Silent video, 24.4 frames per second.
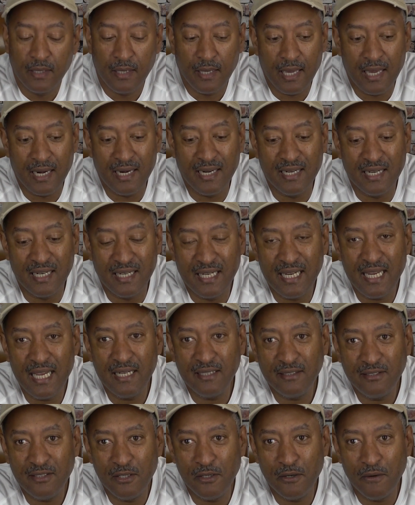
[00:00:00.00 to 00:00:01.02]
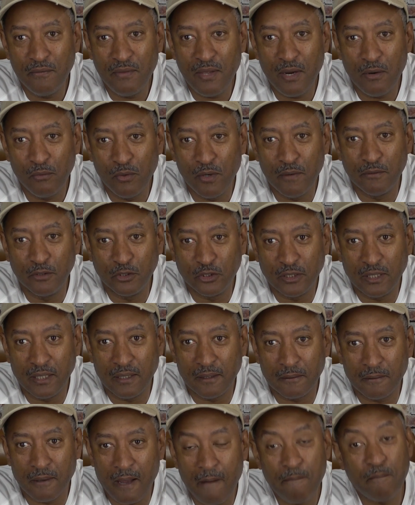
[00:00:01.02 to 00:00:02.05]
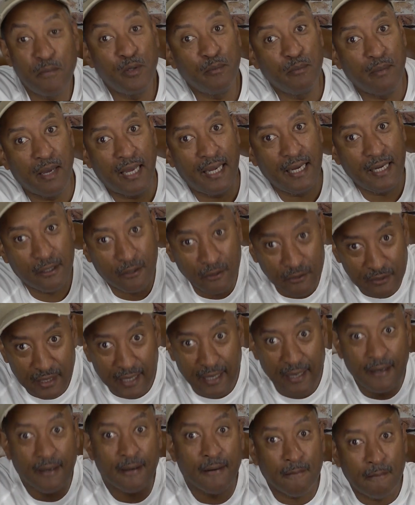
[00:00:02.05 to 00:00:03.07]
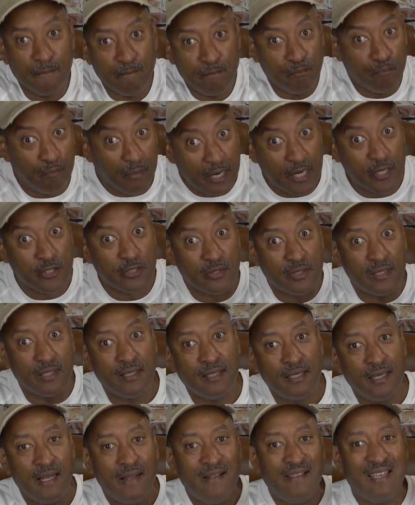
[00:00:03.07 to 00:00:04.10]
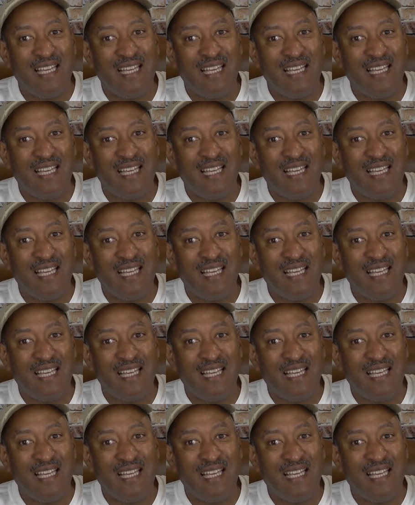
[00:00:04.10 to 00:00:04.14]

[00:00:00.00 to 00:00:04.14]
And in the dead center of that river channel, I put my anchor down, measured it,